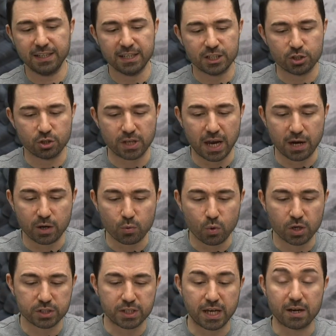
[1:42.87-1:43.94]
So that
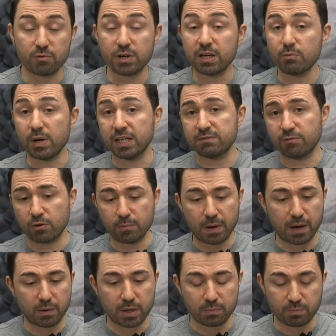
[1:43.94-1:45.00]
was a request from
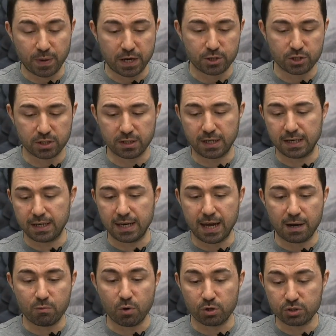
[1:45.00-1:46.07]
our patient, and
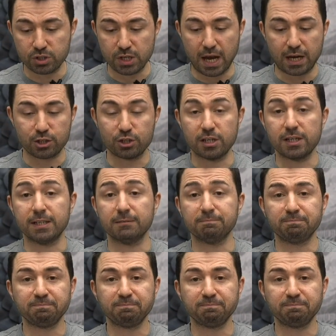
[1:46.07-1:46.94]
I was actually